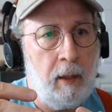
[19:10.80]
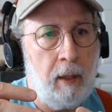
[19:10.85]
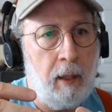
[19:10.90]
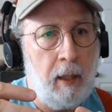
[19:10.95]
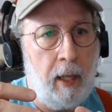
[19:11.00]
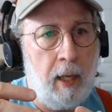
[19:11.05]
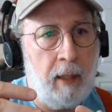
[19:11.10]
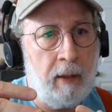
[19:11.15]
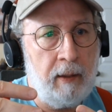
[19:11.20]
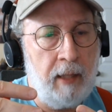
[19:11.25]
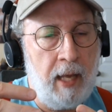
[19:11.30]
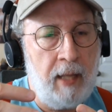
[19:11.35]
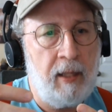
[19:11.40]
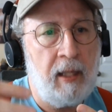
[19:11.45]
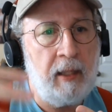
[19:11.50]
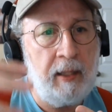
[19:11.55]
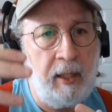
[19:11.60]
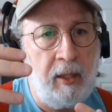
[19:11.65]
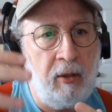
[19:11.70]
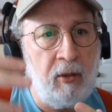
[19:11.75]
and
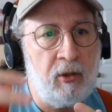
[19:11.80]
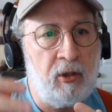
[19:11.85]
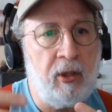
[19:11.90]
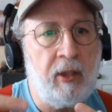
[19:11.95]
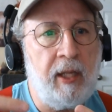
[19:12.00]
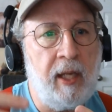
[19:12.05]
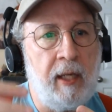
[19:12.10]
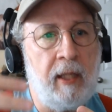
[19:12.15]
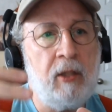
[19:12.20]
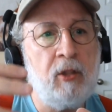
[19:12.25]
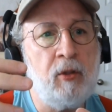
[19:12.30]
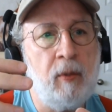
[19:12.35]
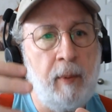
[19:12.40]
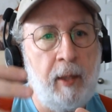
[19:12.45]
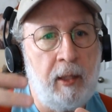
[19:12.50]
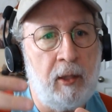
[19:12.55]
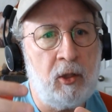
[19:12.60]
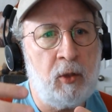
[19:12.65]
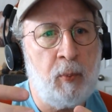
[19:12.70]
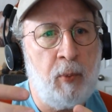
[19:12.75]
the leaders are getting
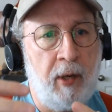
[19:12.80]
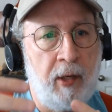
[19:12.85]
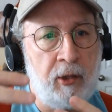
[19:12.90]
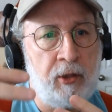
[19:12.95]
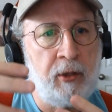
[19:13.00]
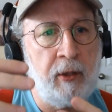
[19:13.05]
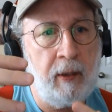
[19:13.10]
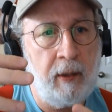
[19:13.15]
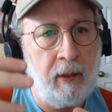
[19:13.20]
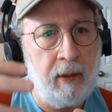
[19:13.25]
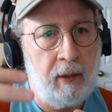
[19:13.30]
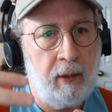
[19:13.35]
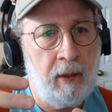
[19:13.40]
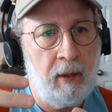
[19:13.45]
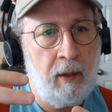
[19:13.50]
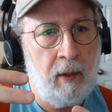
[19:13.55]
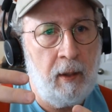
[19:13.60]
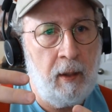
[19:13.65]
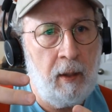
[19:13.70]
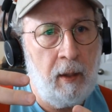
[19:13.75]
tremendous pressure.
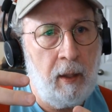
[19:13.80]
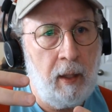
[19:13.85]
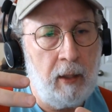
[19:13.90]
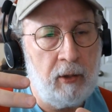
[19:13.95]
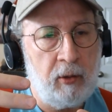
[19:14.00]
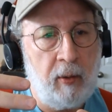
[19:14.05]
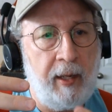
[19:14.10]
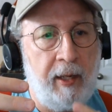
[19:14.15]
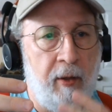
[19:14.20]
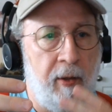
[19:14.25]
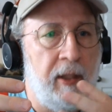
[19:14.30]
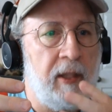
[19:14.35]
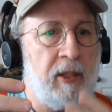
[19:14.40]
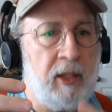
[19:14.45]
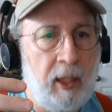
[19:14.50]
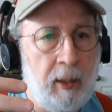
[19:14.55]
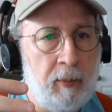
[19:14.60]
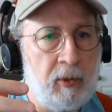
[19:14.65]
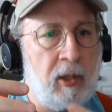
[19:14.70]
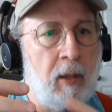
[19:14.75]
And so I hear the
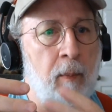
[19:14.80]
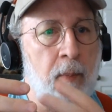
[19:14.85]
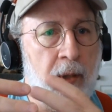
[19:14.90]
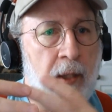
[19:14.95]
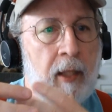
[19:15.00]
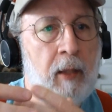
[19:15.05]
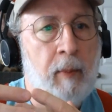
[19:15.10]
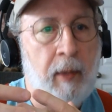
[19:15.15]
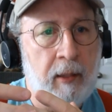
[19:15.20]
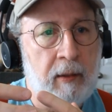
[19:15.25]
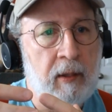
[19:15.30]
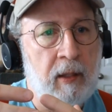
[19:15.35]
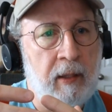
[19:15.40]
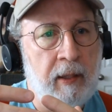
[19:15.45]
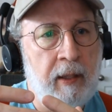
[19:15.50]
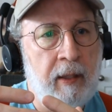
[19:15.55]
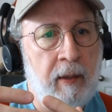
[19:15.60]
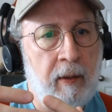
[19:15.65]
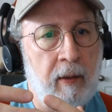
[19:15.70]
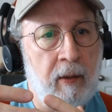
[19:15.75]
teams complain about the
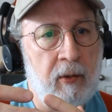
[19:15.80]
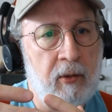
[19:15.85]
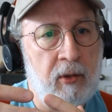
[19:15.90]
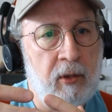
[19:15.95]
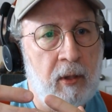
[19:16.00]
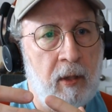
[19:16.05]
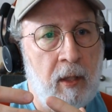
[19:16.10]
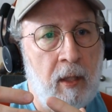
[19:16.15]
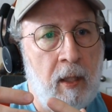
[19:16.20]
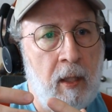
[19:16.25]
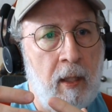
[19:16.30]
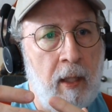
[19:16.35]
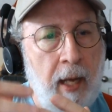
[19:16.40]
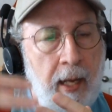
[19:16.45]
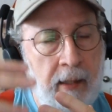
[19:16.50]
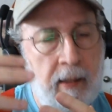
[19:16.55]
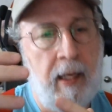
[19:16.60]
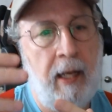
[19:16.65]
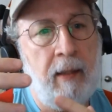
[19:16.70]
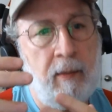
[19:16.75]
leaders.
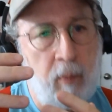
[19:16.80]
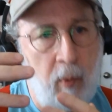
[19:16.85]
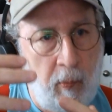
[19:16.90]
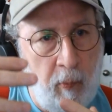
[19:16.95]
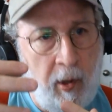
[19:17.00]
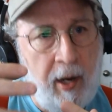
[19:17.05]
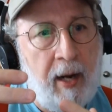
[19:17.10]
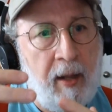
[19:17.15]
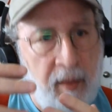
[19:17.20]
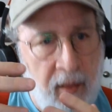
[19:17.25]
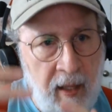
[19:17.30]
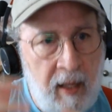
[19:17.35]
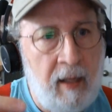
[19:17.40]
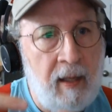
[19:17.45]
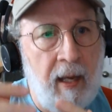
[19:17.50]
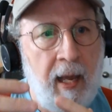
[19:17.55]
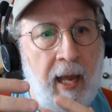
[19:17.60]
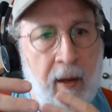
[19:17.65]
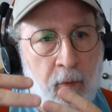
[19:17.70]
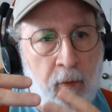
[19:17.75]
And what I
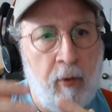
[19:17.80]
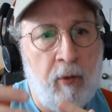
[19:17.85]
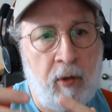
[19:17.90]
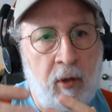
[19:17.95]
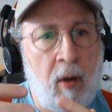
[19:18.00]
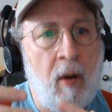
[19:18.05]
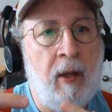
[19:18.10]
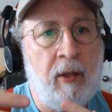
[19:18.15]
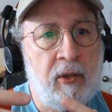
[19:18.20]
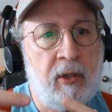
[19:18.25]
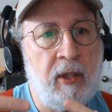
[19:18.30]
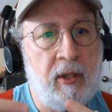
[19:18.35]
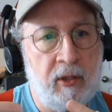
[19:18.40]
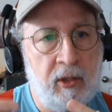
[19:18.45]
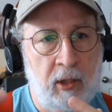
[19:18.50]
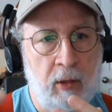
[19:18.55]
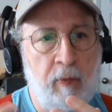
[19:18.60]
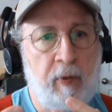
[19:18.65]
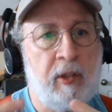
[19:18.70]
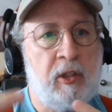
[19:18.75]
think a root cause
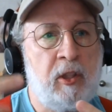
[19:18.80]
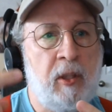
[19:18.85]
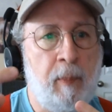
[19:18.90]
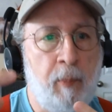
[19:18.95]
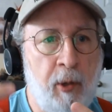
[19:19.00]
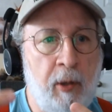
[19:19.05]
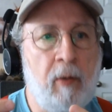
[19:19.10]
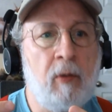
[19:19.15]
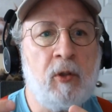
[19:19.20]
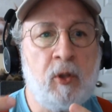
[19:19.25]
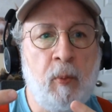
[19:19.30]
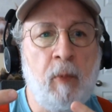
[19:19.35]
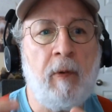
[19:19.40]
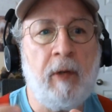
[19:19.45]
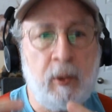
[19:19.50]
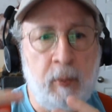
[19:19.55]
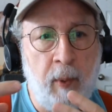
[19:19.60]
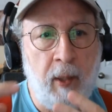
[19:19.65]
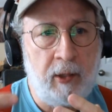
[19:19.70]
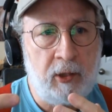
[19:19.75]
is the reciprocal
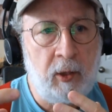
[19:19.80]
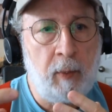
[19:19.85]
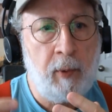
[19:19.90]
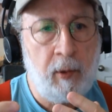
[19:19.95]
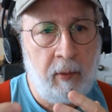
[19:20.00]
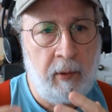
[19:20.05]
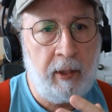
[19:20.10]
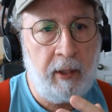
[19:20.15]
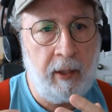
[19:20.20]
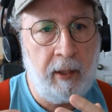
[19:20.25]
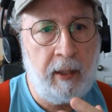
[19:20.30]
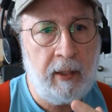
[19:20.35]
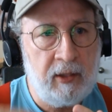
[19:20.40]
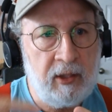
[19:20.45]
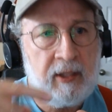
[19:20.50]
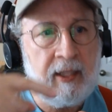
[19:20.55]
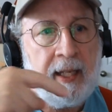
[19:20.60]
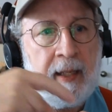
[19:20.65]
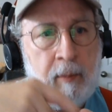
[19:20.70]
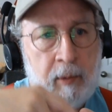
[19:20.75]
responsibility is,
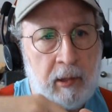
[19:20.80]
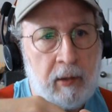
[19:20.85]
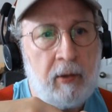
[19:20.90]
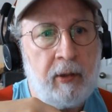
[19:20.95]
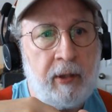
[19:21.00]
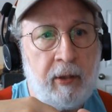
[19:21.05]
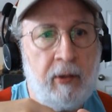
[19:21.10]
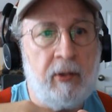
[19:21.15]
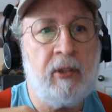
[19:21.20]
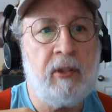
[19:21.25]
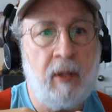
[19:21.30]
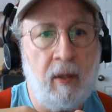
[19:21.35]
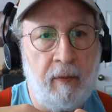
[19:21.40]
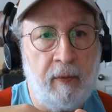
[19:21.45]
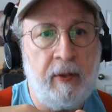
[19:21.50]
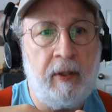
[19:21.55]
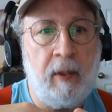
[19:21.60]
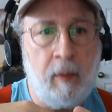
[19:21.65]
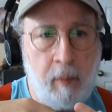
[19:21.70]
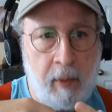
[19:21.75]
damn it, look yourself
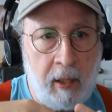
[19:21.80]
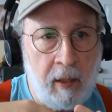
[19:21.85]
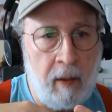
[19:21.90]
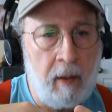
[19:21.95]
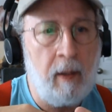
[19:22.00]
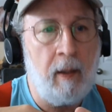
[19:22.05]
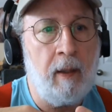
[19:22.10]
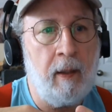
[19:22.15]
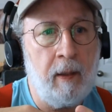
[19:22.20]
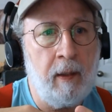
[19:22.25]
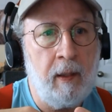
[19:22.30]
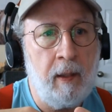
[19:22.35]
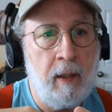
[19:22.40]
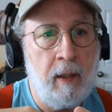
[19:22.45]
in the mirror